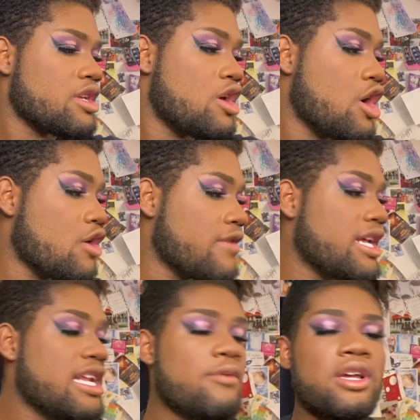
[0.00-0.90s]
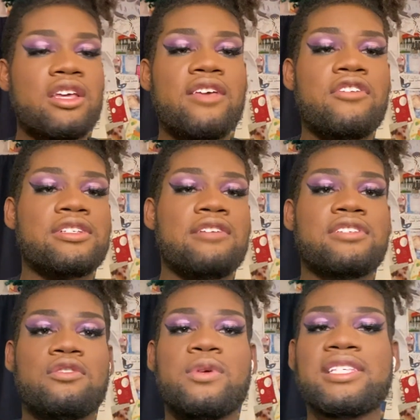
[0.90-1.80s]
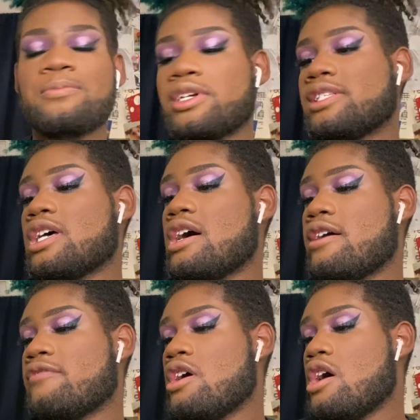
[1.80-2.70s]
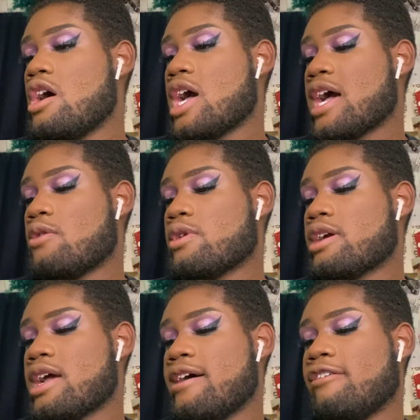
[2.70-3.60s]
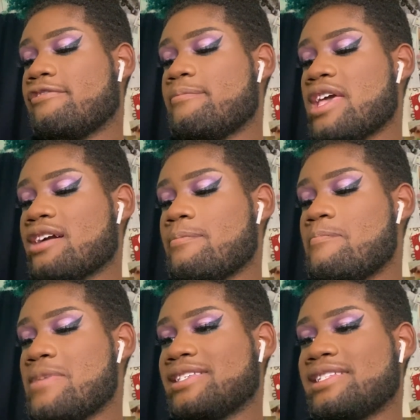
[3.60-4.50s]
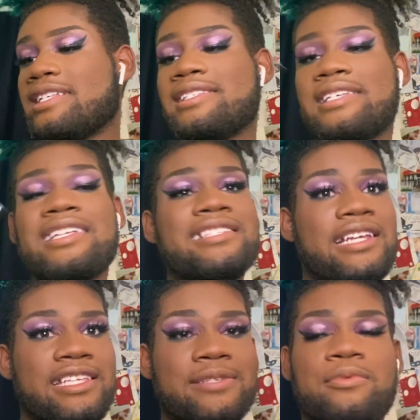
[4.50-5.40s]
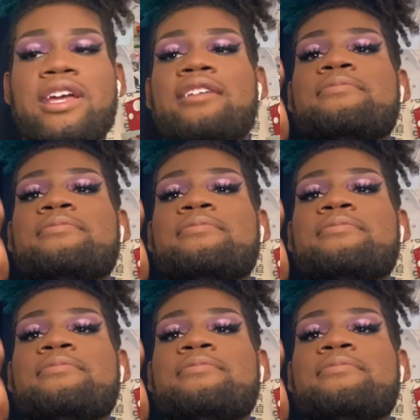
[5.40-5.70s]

Alright, now we're going to give ourselves a quick spritz of our e.l.f. Makeup Mist and Set Setting Spray.